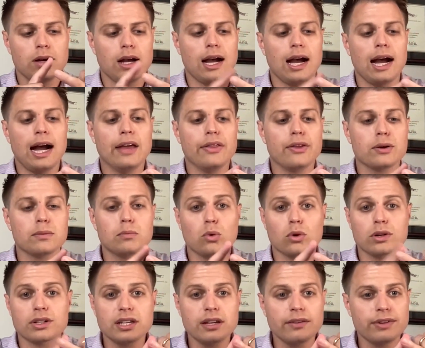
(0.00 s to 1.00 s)
either more
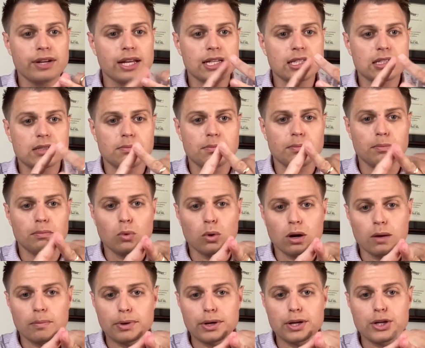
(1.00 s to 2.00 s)
dividends, more
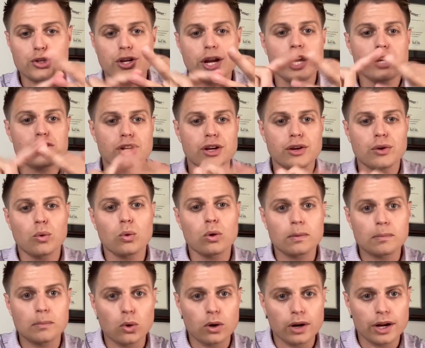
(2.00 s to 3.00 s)
appreciation, or
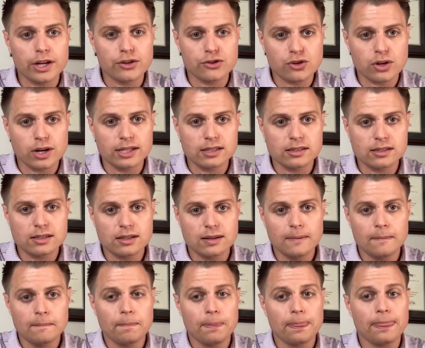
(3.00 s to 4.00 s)
more interest.
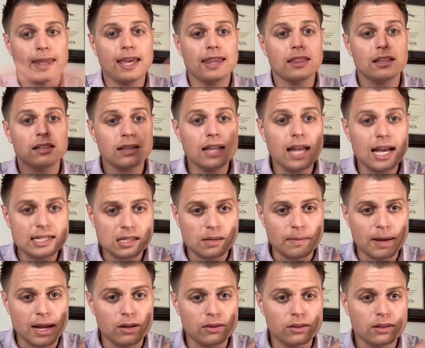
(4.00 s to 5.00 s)
And the less
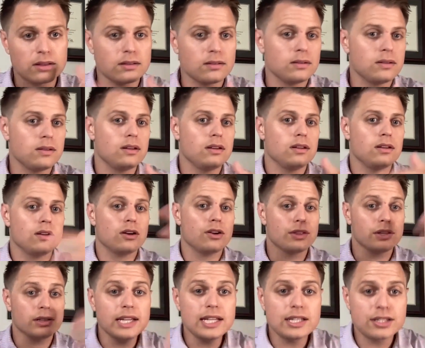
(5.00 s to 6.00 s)
amount or the
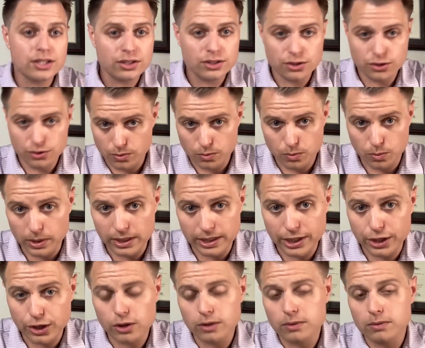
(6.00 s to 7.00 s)
least willing
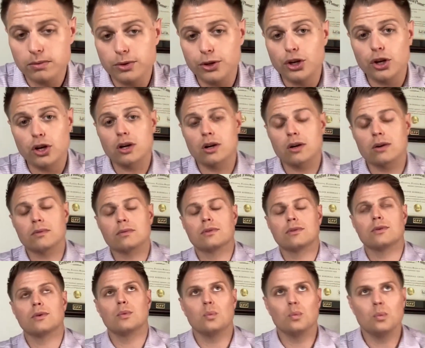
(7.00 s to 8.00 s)
the
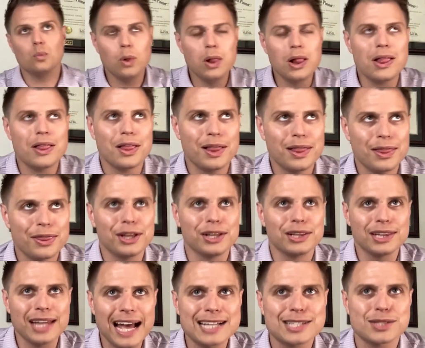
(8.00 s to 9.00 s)

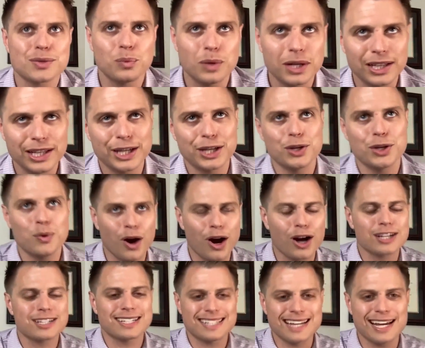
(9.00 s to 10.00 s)
less willing you are
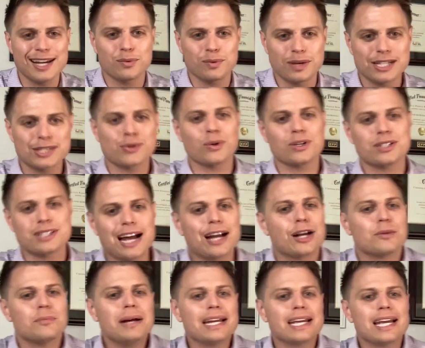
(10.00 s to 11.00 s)
to take risk or tie your
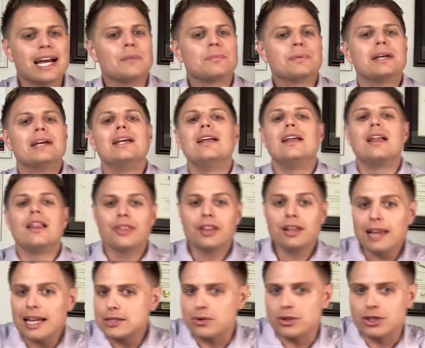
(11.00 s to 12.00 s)
money up, the
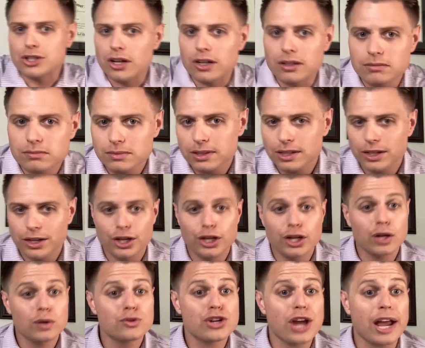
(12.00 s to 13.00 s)
less return.
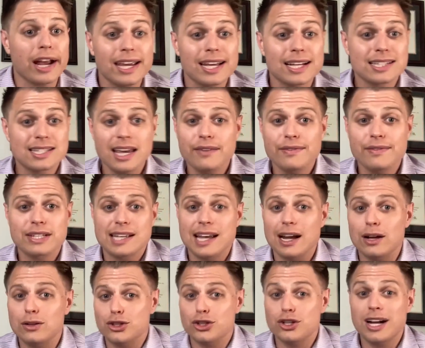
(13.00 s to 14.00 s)
Checking and savings
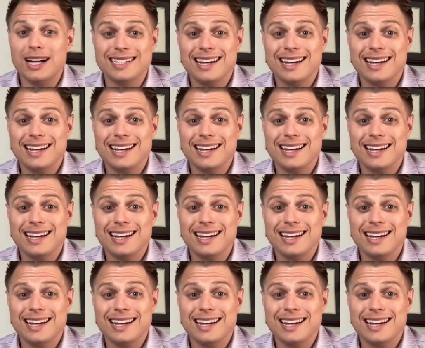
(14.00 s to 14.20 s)
accounts, you're not